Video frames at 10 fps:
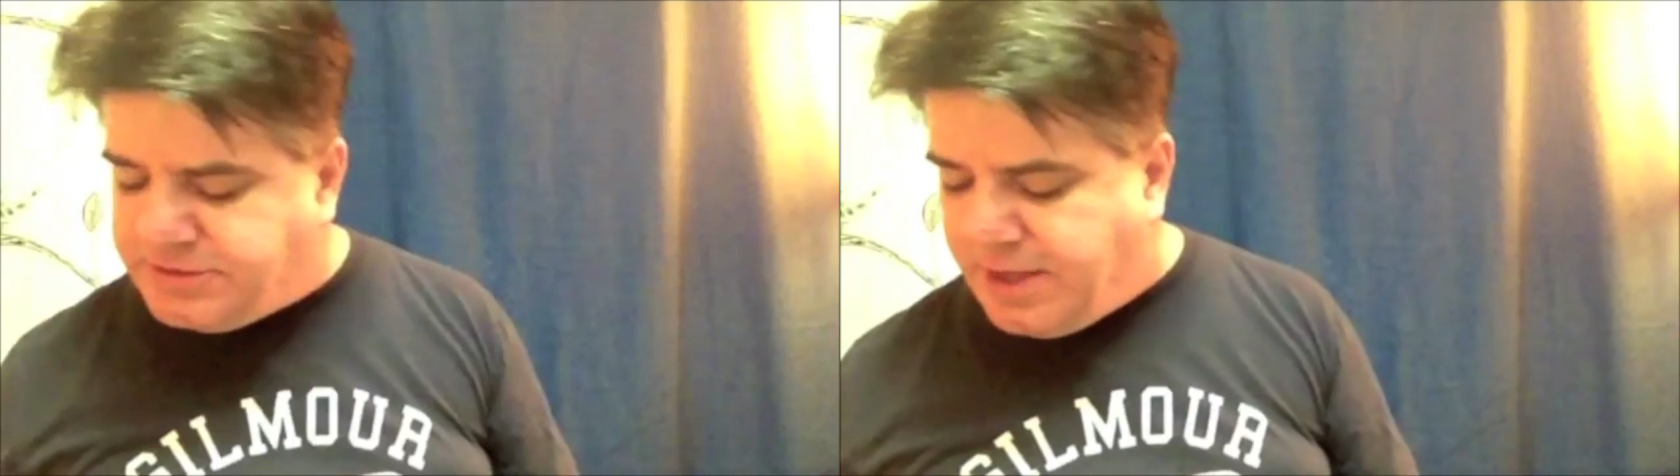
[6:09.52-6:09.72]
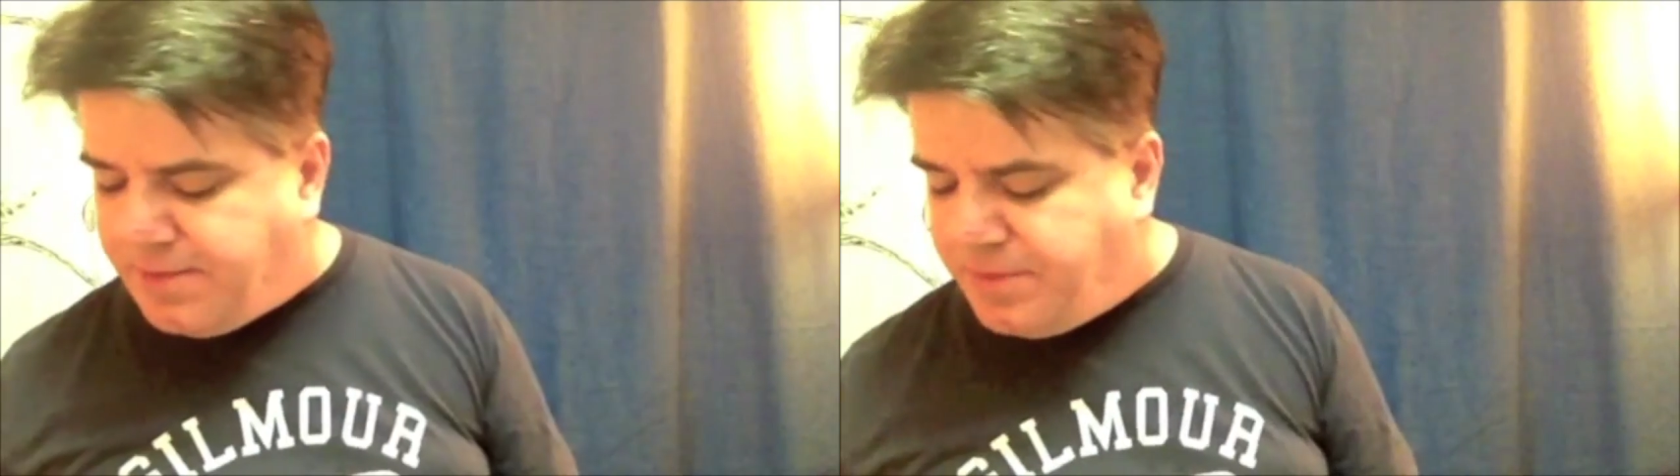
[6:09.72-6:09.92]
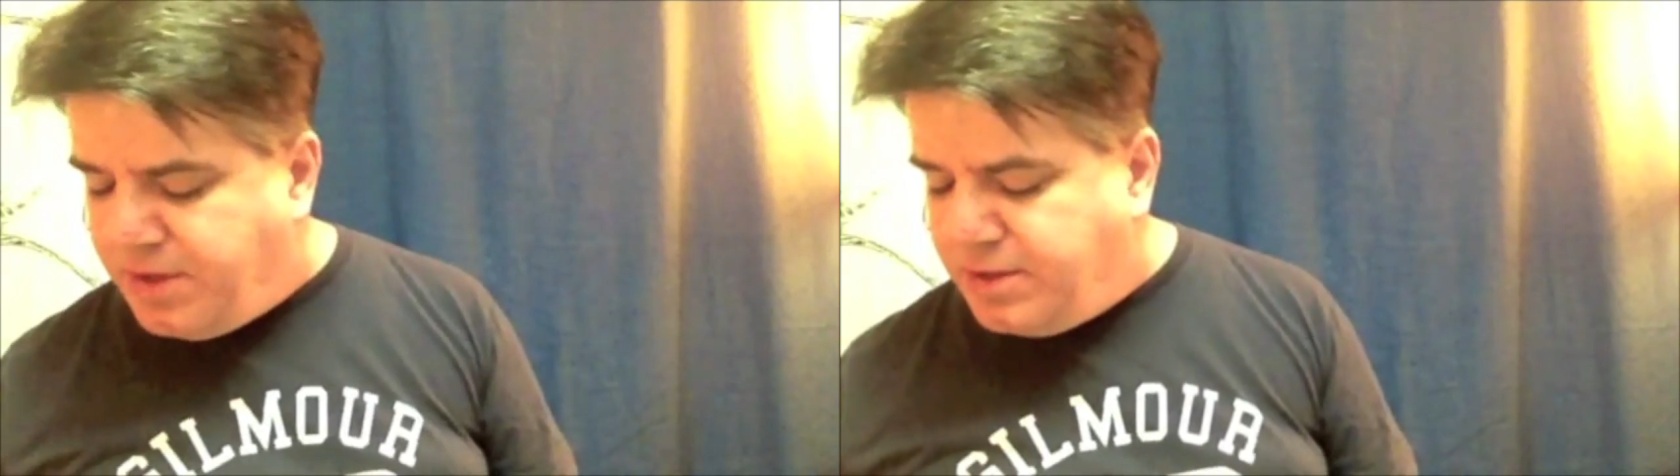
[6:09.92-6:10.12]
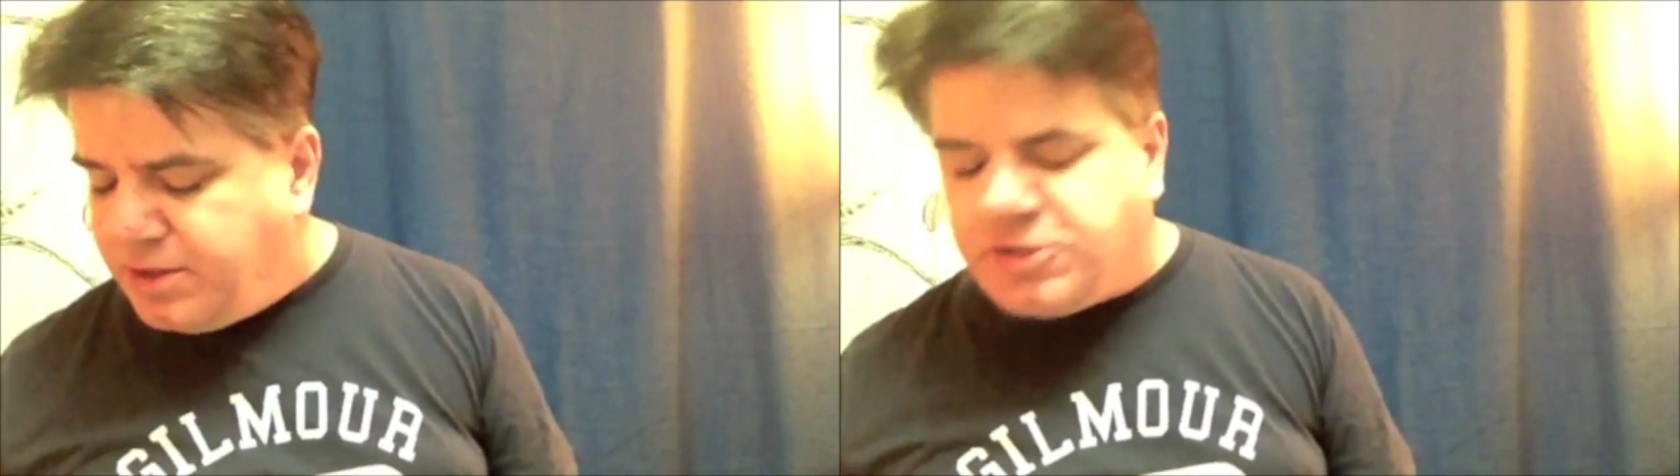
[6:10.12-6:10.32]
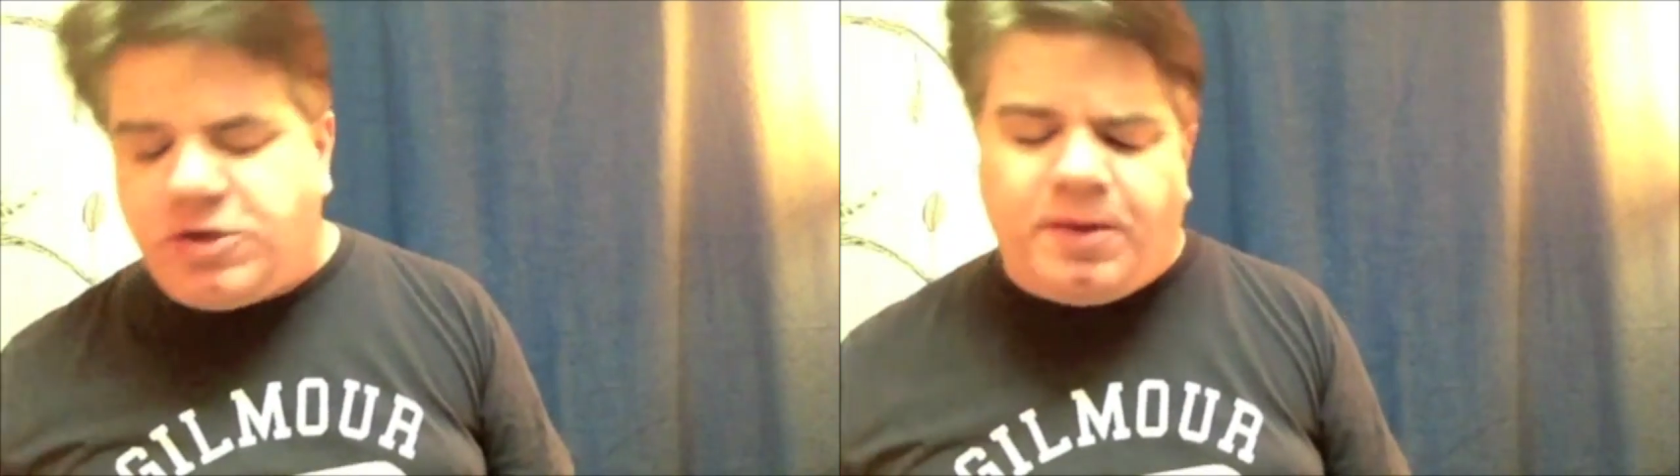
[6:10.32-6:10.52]
Um,
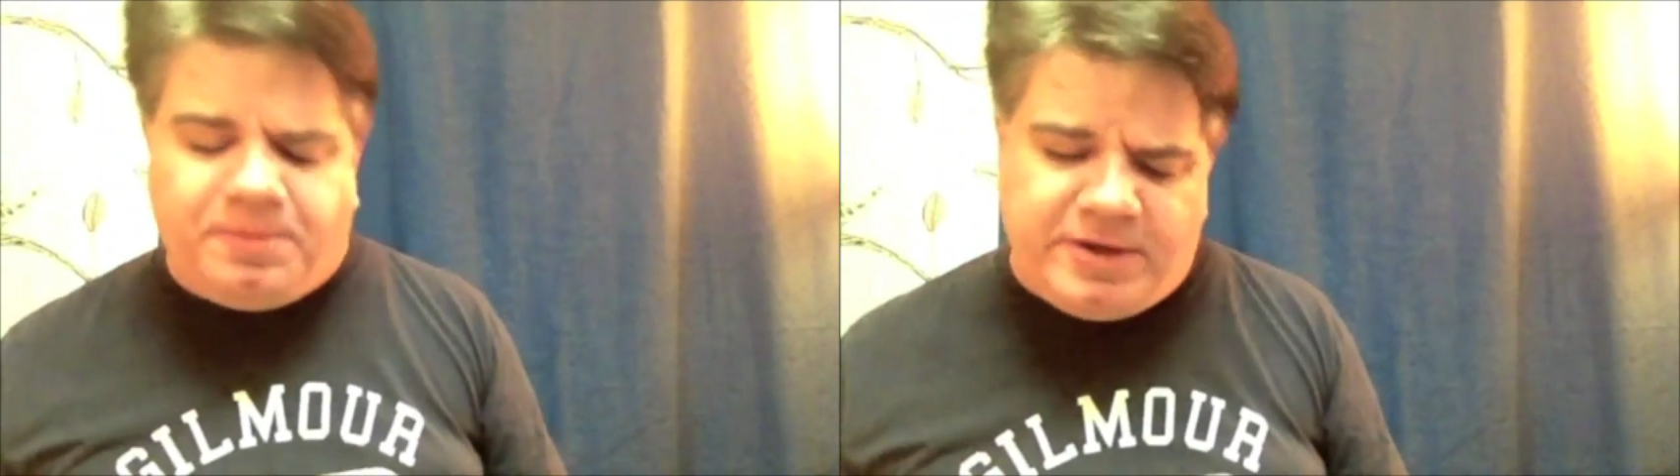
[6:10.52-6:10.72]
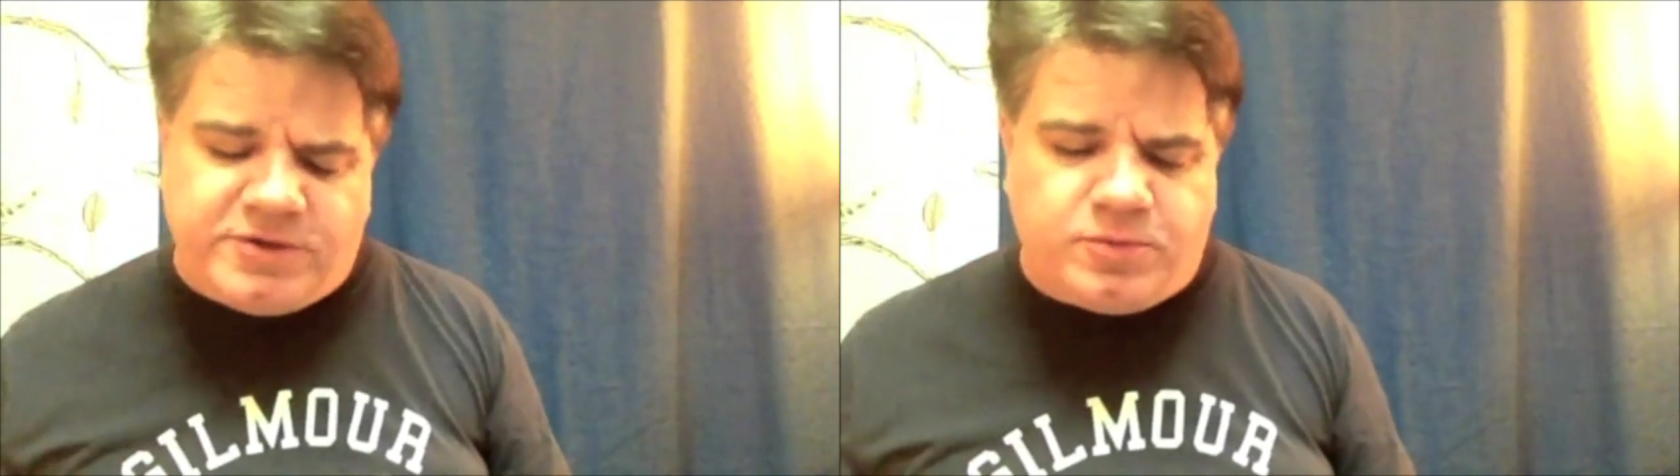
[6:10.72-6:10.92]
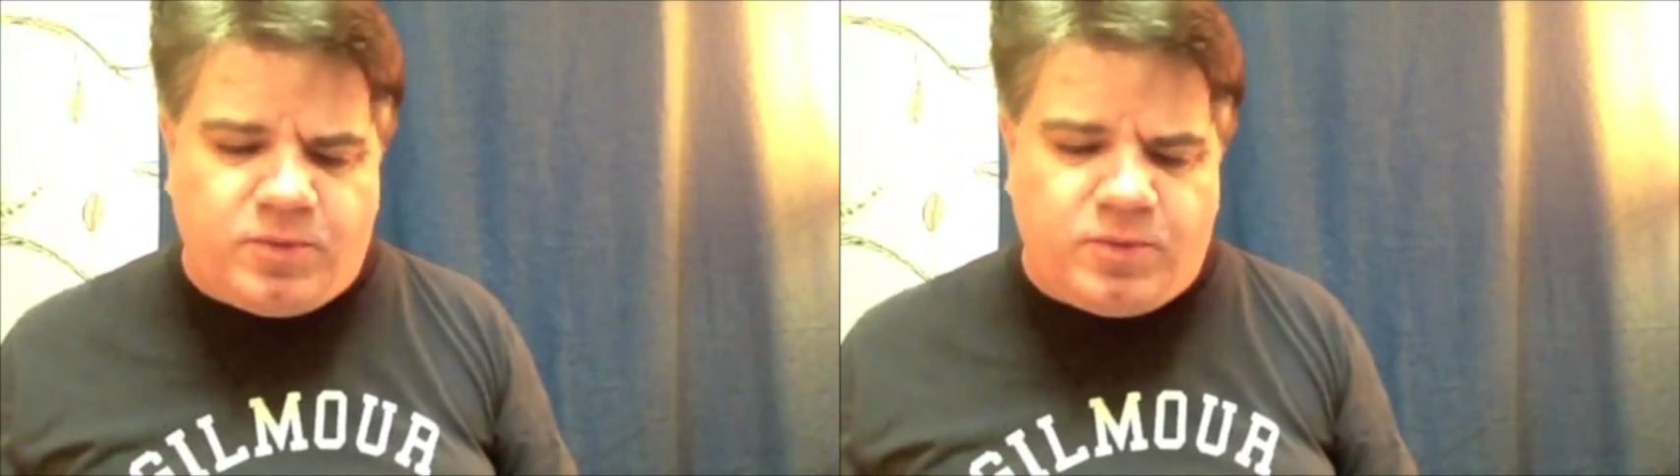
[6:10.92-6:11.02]
guitar players